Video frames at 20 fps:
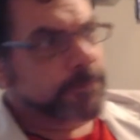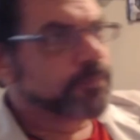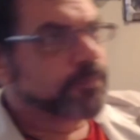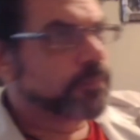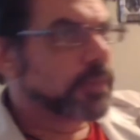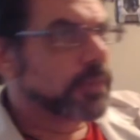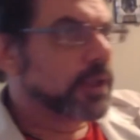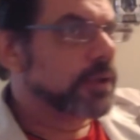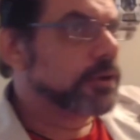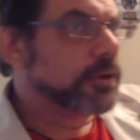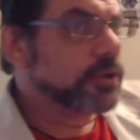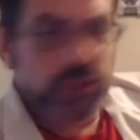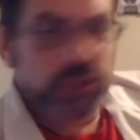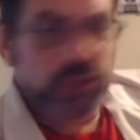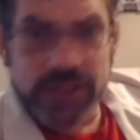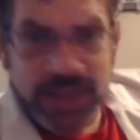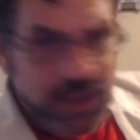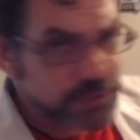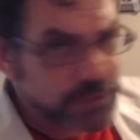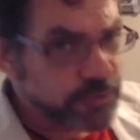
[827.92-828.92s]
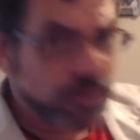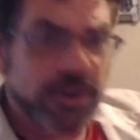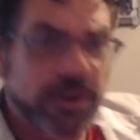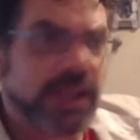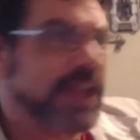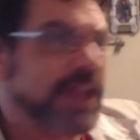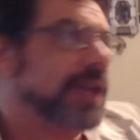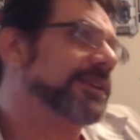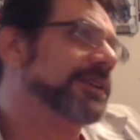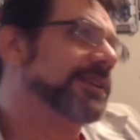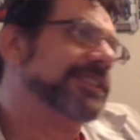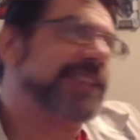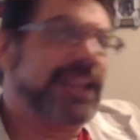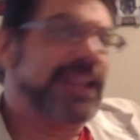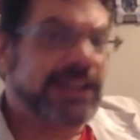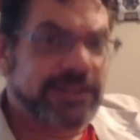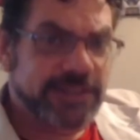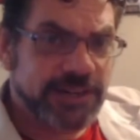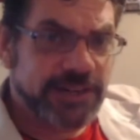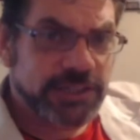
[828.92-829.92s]
Because you got to throw Comicsgate
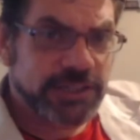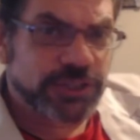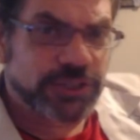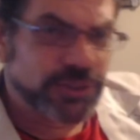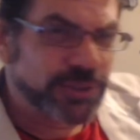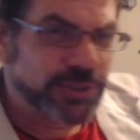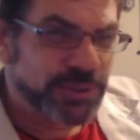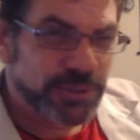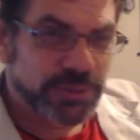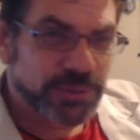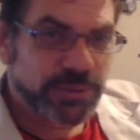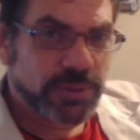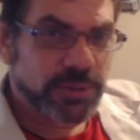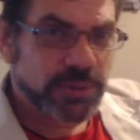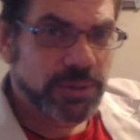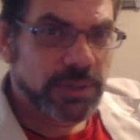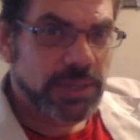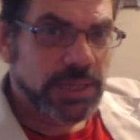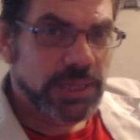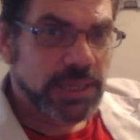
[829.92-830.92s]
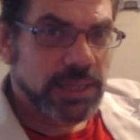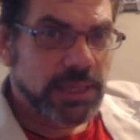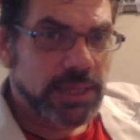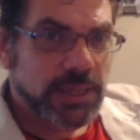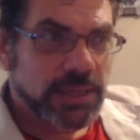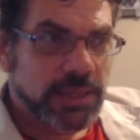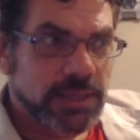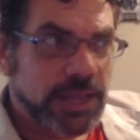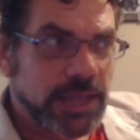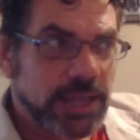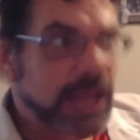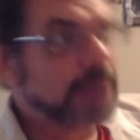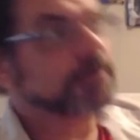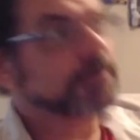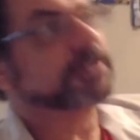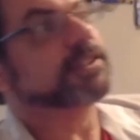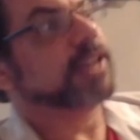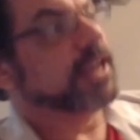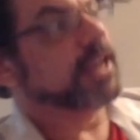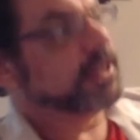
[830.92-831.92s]
in there too.
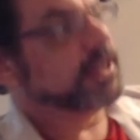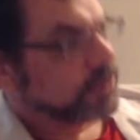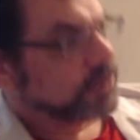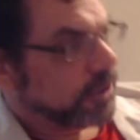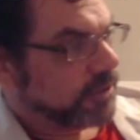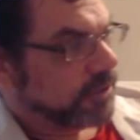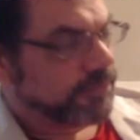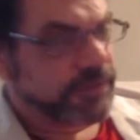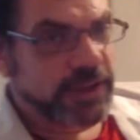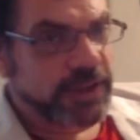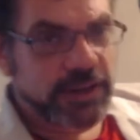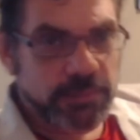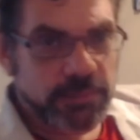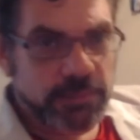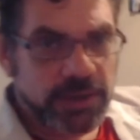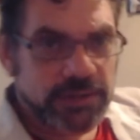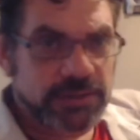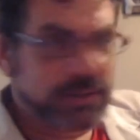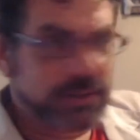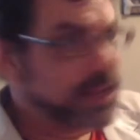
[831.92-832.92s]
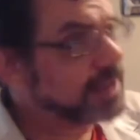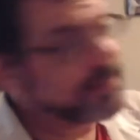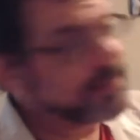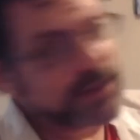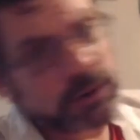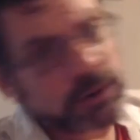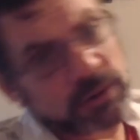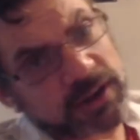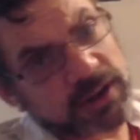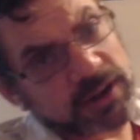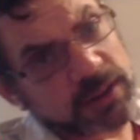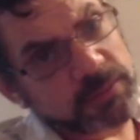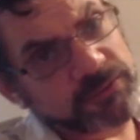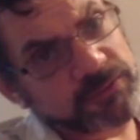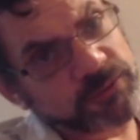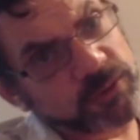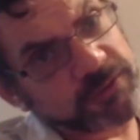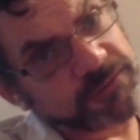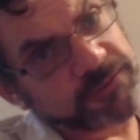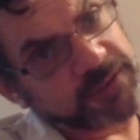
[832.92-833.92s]
Comicsgate taught Fandom Menace a lot. They were around
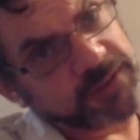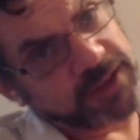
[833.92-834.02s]
before Fandom